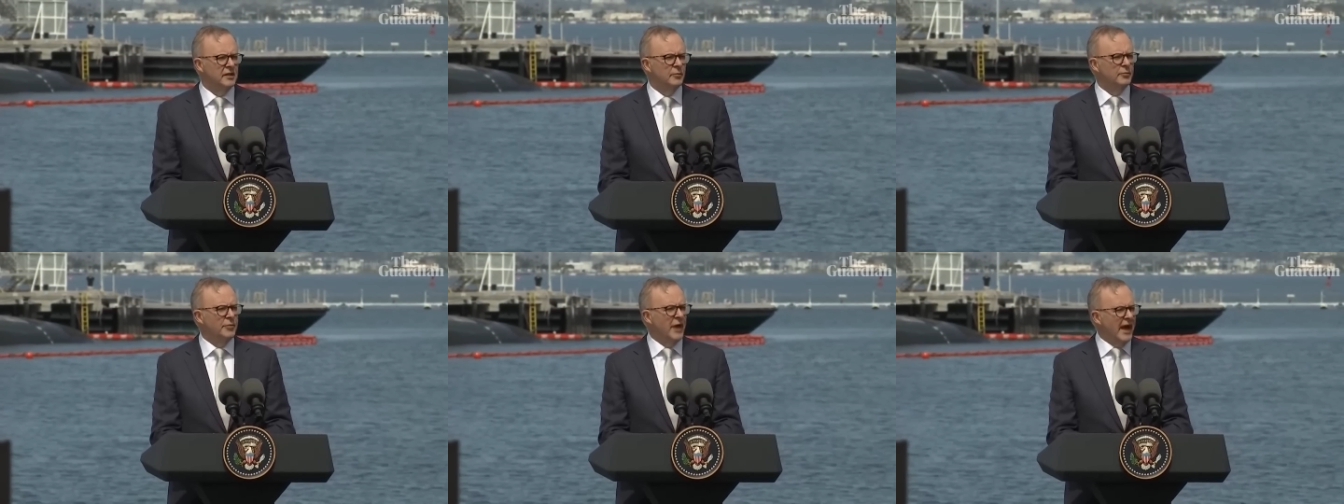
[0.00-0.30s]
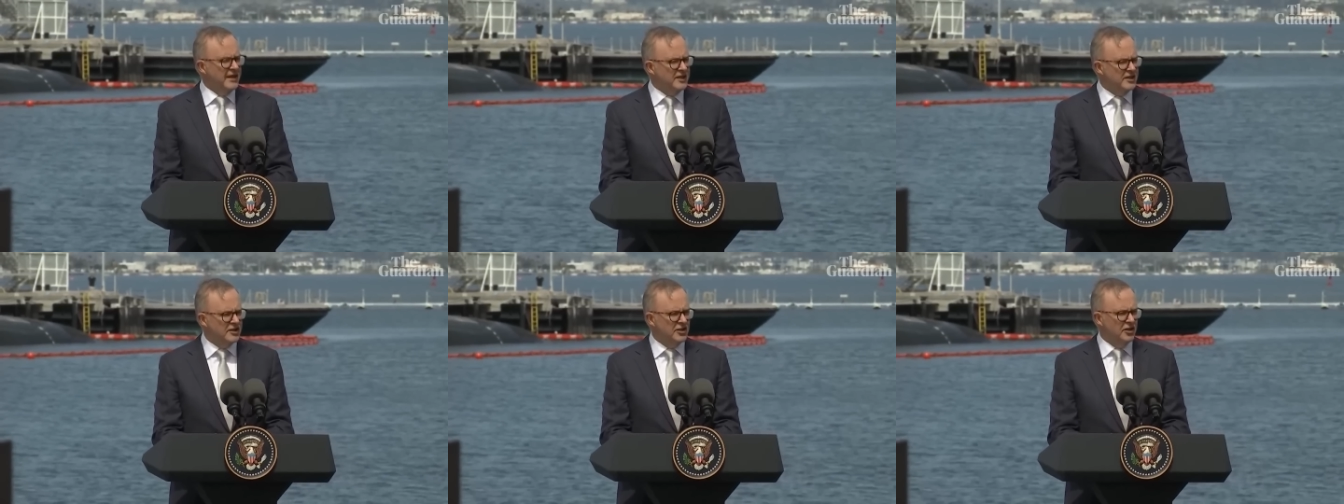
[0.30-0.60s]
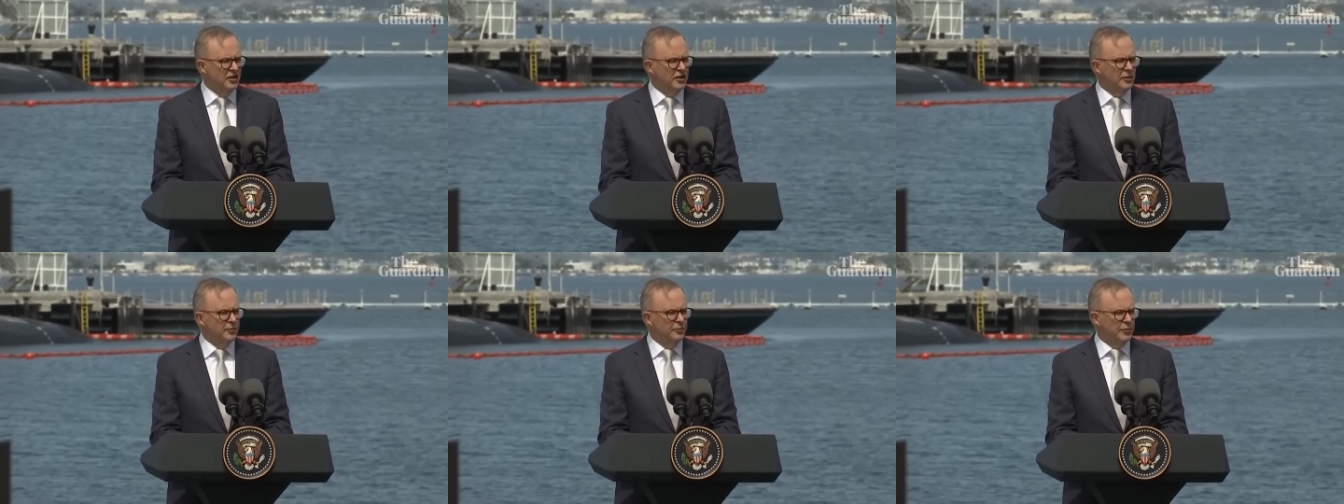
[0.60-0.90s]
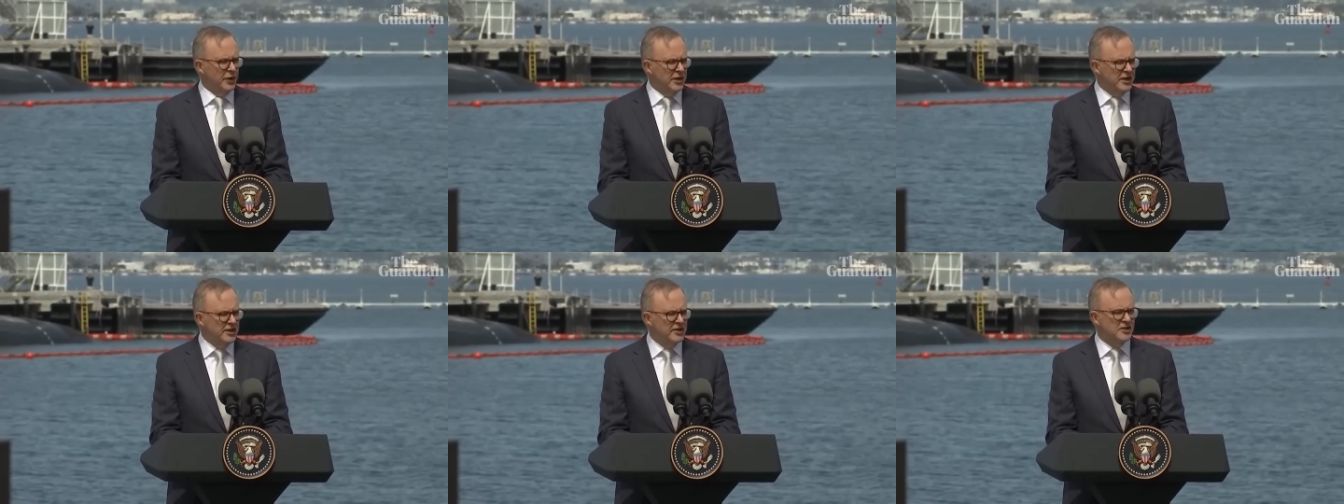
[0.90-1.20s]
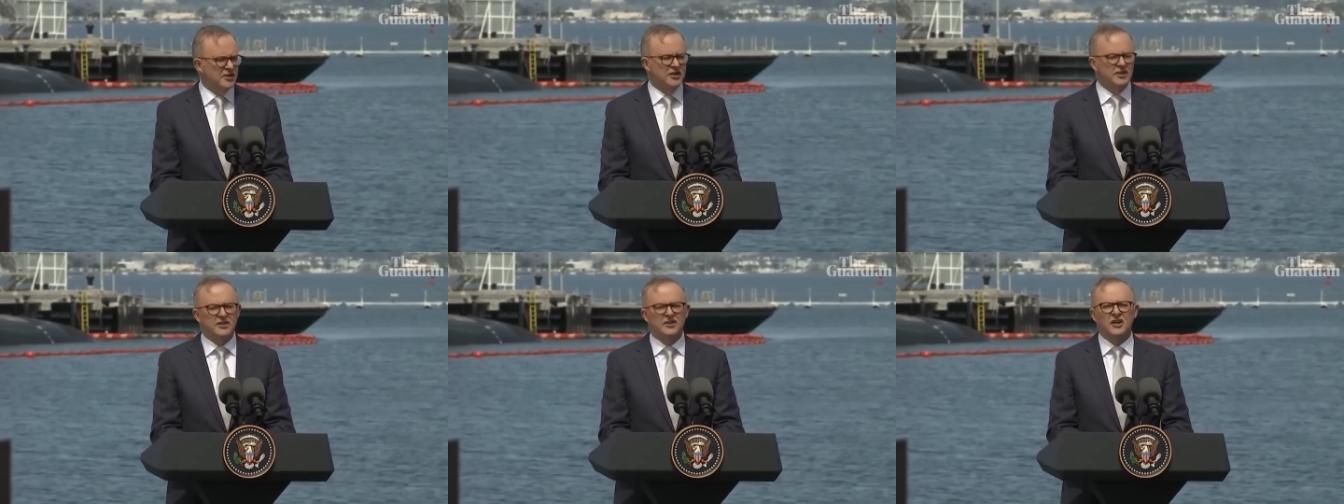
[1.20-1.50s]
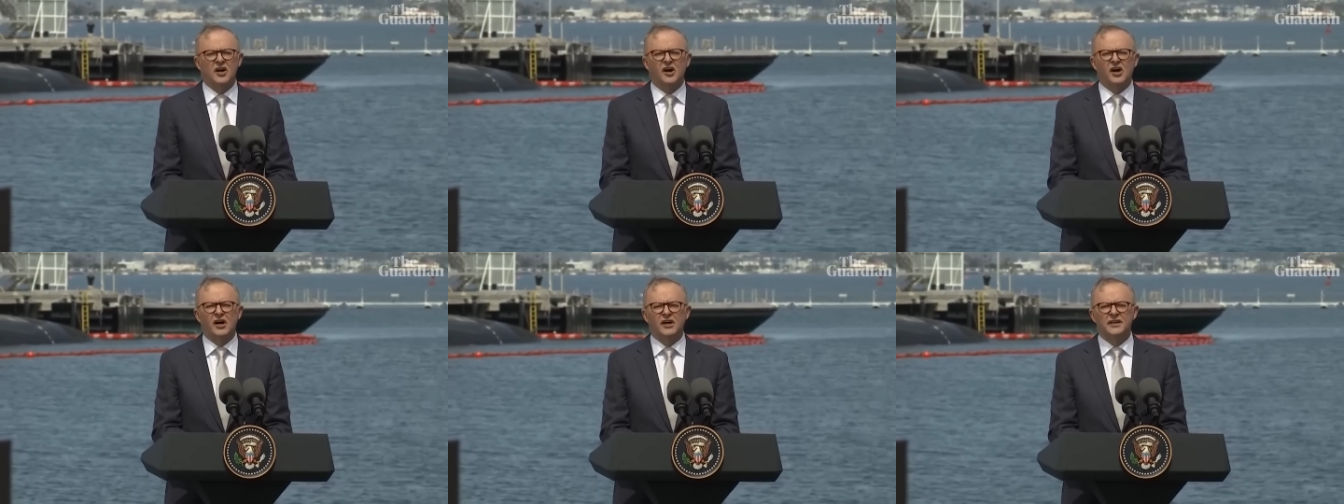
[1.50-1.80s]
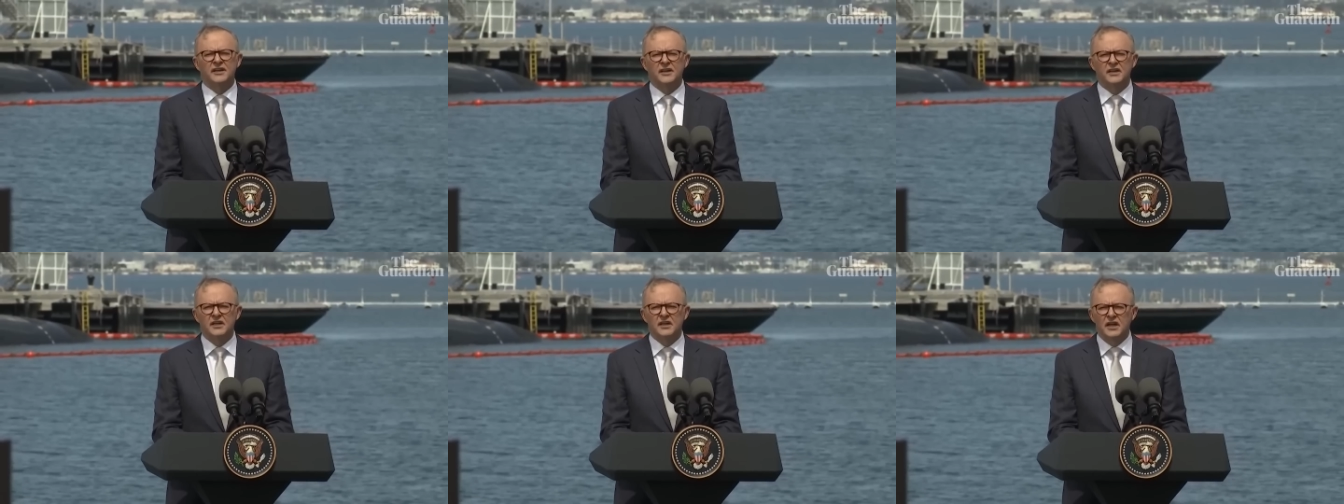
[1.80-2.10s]
based on a British
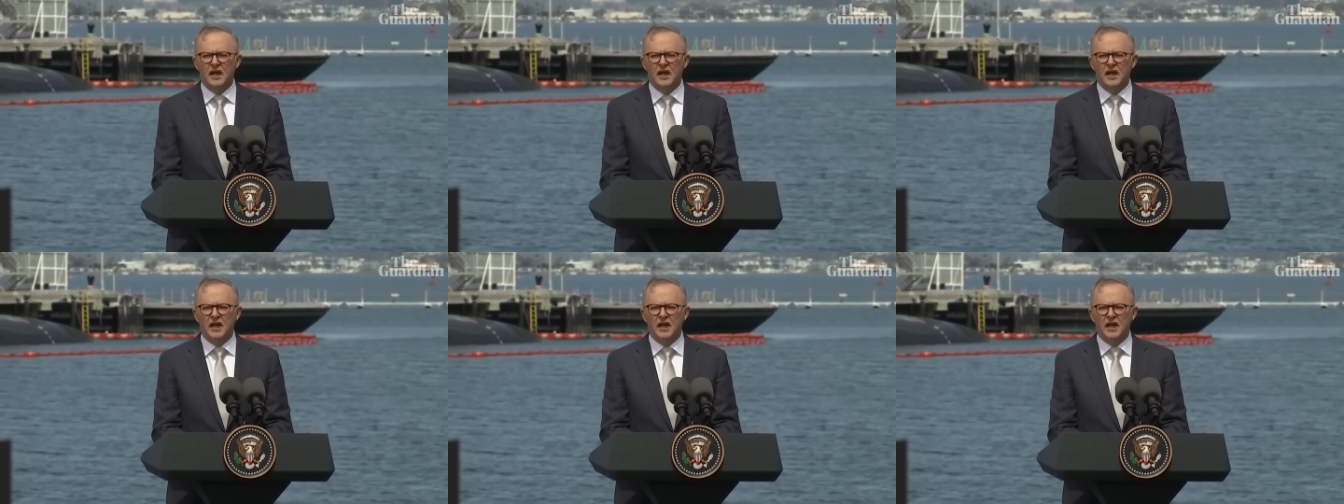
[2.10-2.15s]
design